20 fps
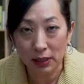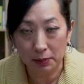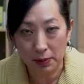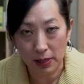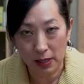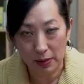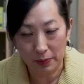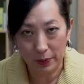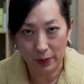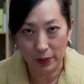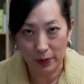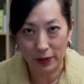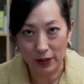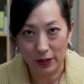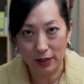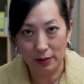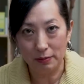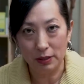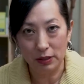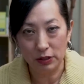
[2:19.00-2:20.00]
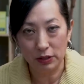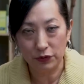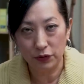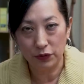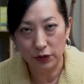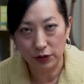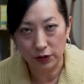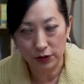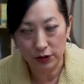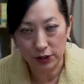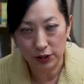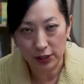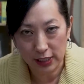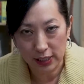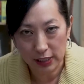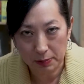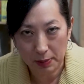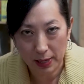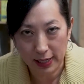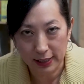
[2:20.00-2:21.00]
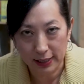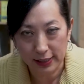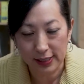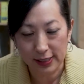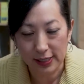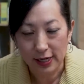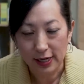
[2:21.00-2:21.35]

popular amongst foreigners and expats.